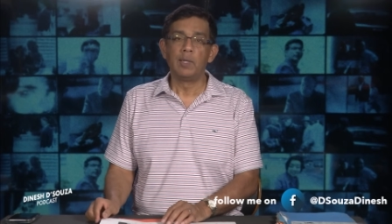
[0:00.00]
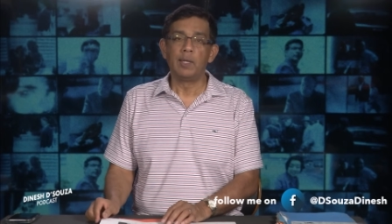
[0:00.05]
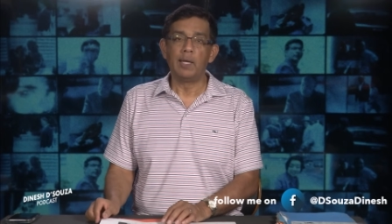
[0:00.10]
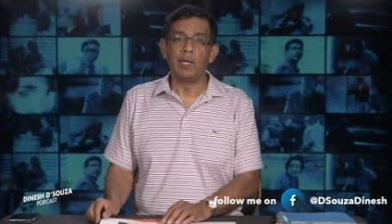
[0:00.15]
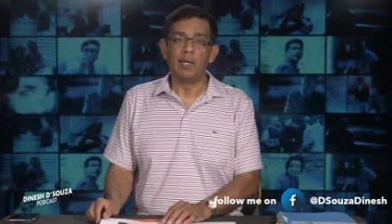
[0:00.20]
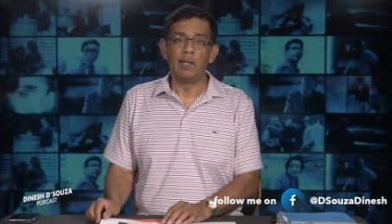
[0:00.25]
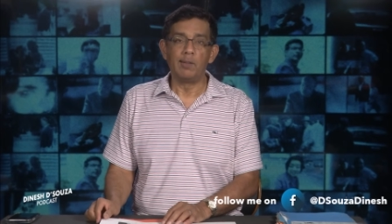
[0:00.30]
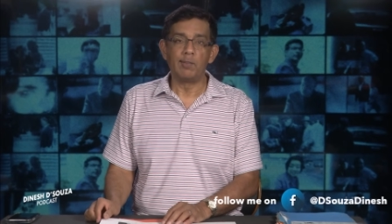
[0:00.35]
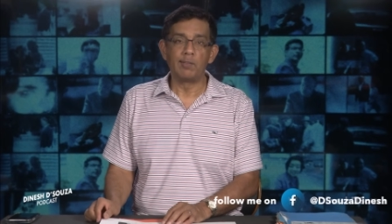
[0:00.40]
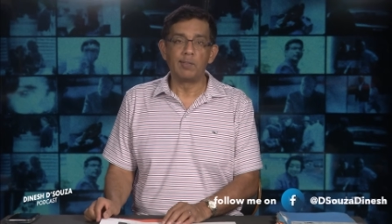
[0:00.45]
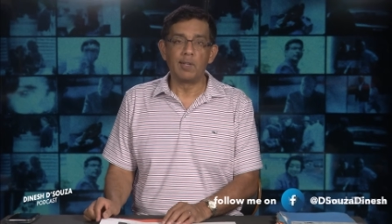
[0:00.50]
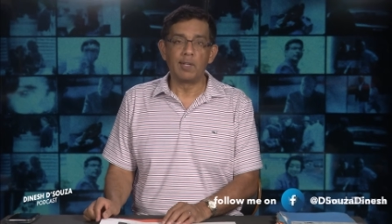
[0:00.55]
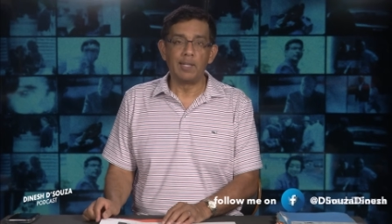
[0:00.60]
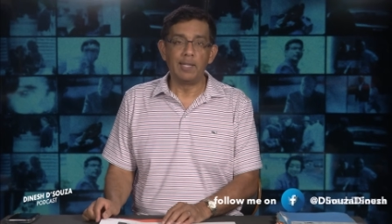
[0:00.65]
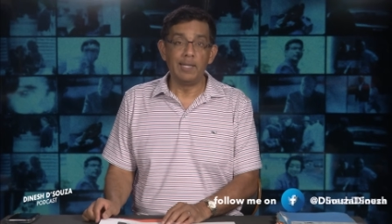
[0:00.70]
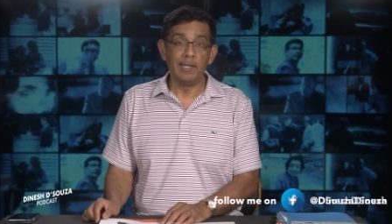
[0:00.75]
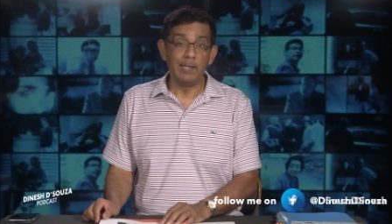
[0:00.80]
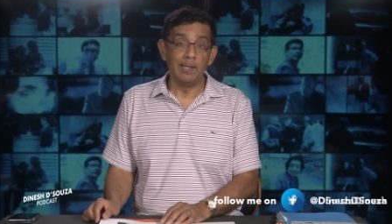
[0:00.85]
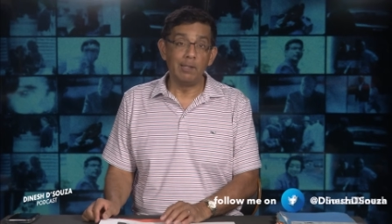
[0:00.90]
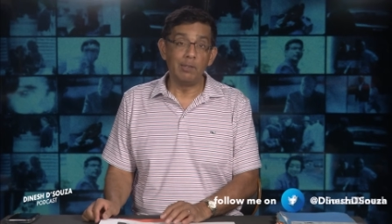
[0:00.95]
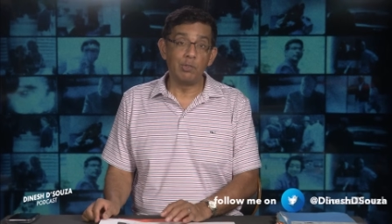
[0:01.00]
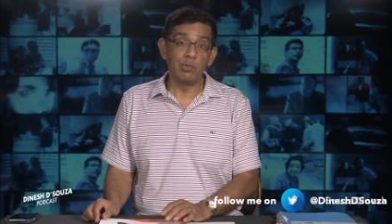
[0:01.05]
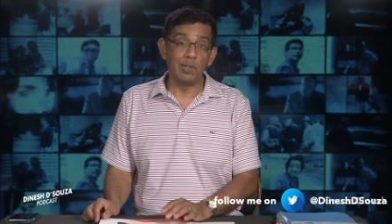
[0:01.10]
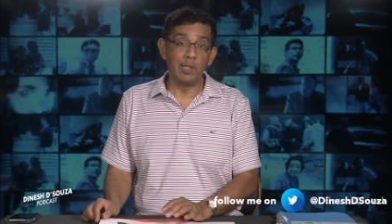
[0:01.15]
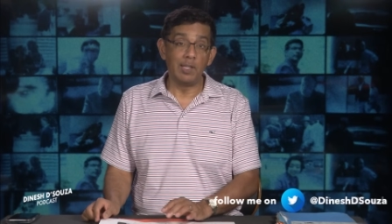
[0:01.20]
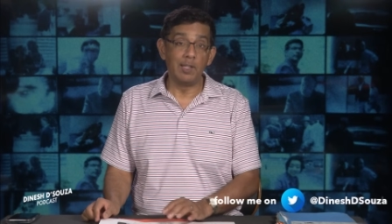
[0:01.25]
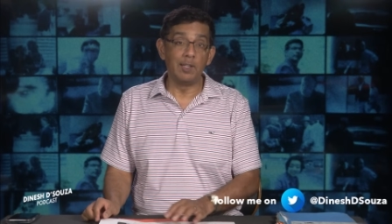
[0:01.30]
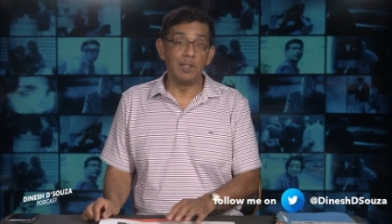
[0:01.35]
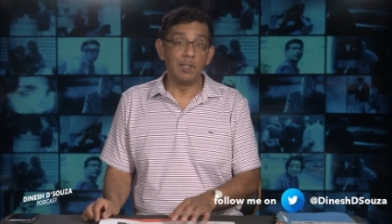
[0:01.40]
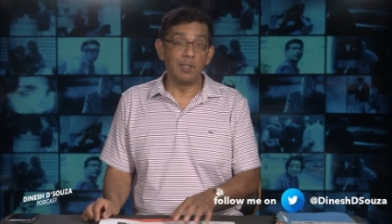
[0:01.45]
is that he is,
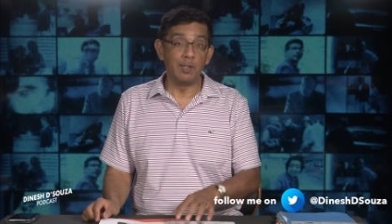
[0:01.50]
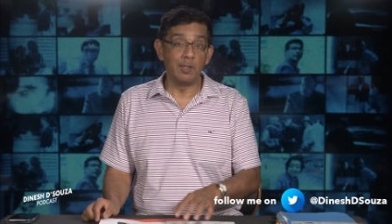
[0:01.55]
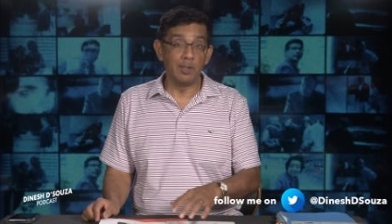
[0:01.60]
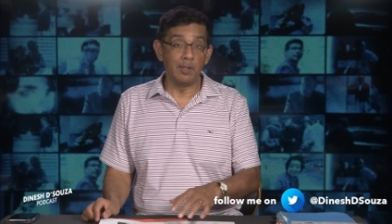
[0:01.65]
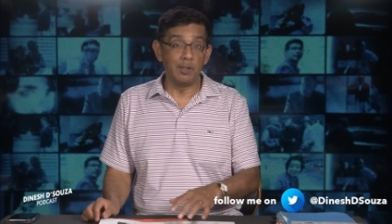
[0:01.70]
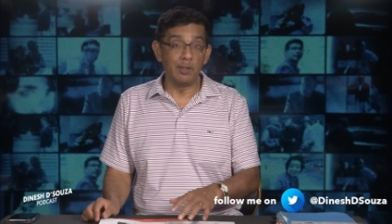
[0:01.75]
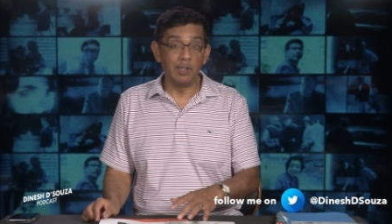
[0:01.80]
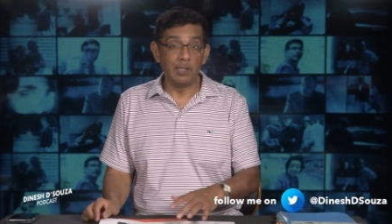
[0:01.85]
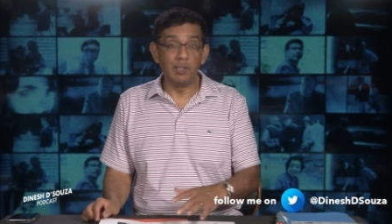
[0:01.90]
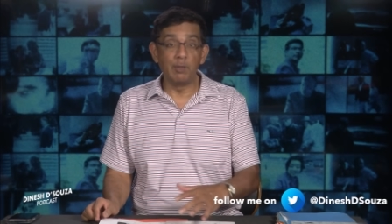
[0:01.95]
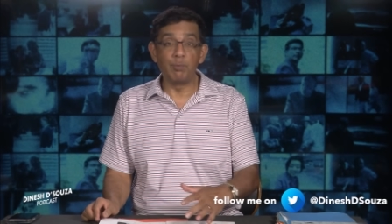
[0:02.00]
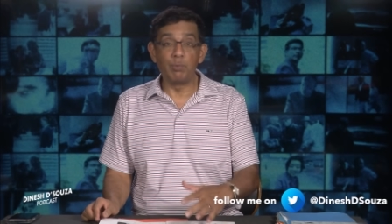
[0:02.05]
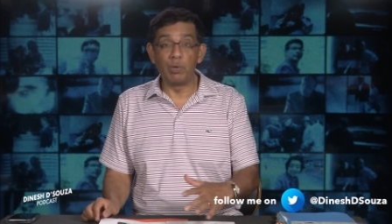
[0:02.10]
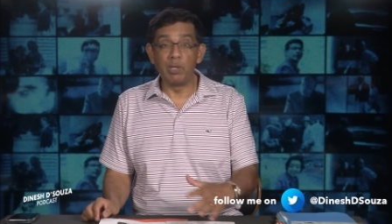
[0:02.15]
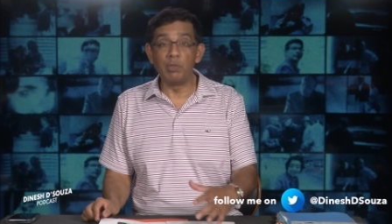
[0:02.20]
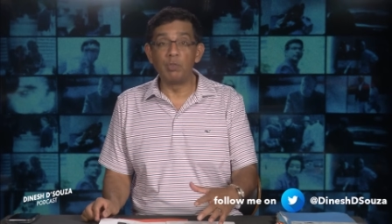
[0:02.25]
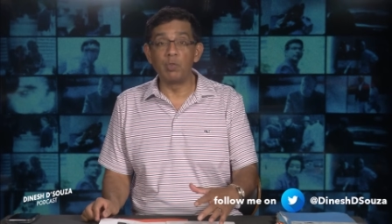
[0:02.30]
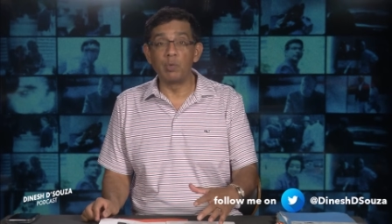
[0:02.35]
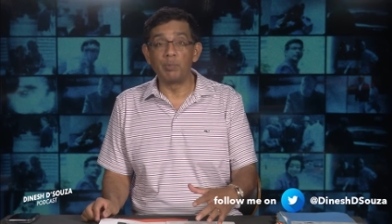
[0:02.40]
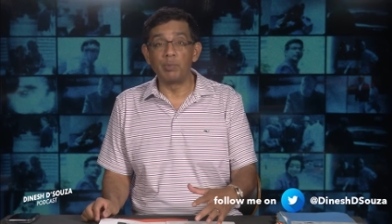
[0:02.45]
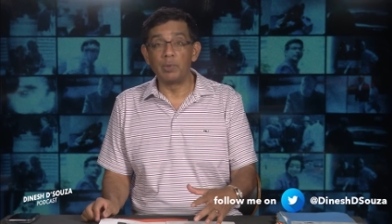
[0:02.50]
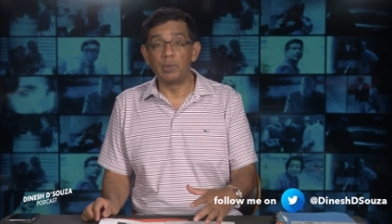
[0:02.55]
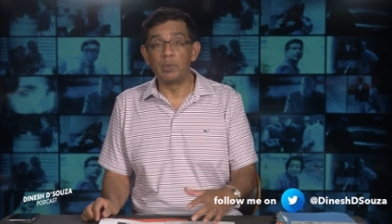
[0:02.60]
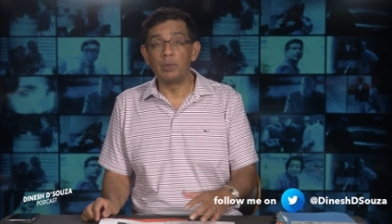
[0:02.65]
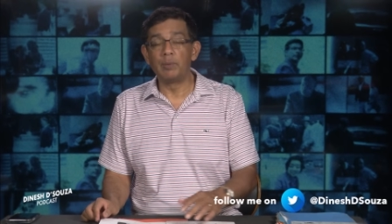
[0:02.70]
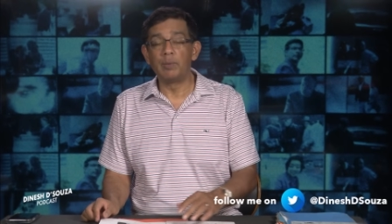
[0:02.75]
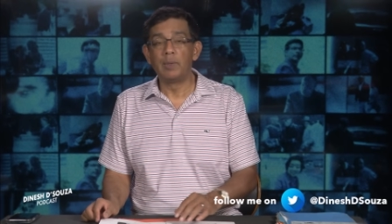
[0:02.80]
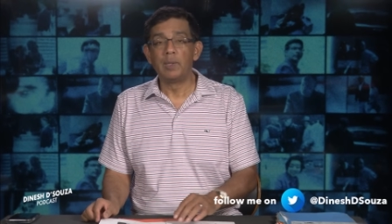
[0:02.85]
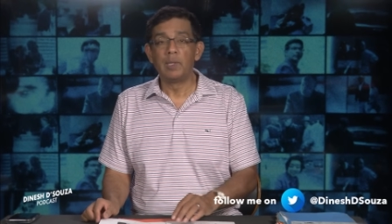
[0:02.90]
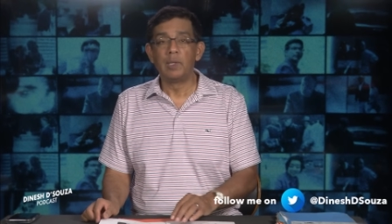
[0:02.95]
in
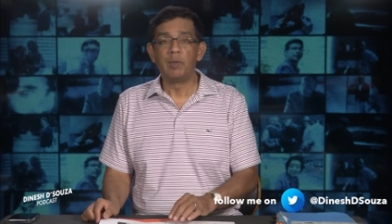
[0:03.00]
principle,